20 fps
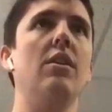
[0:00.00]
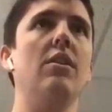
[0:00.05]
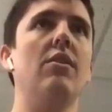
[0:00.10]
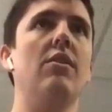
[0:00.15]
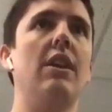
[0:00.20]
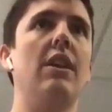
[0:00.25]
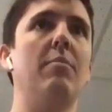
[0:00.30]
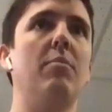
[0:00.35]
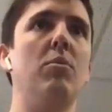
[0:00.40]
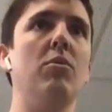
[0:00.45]

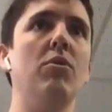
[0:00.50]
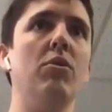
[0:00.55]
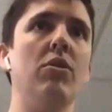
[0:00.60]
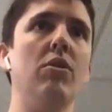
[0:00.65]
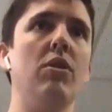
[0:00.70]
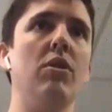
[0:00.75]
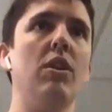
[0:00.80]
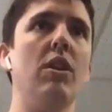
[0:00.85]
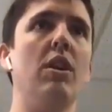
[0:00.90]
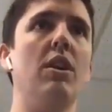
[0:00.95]

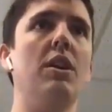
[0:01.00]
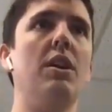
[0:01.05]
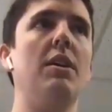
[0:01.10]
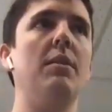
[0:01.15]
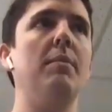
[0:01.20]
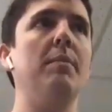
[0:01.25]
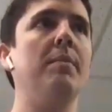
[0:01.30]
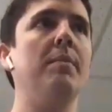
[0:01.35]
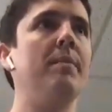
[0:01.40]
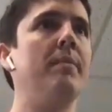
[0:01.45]
samples.
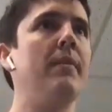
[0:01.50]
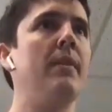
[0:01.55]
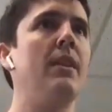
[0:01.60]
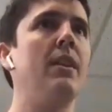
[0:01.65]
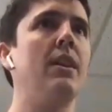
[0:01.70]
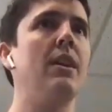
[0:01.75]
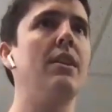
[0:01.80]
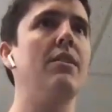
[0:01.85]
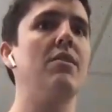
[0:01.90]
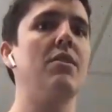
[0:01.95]

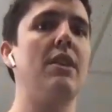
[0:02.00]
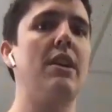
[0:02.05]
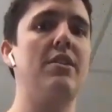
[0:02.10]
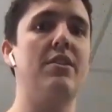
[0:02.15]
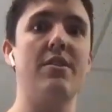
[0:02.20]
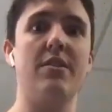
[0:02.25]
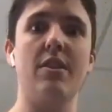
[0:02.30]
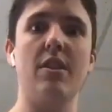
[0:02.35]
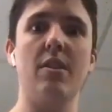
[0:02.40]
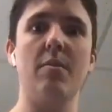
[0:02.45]
And so that's
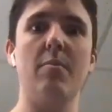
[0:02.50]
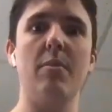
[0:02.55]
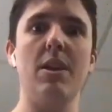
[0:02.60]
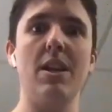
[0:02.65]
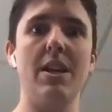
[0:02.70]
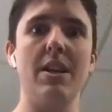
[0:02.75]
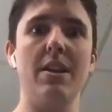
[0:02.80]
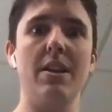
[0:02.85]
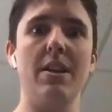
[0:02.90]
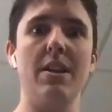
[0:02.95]
just going to
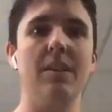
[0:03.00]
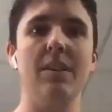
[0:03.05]
be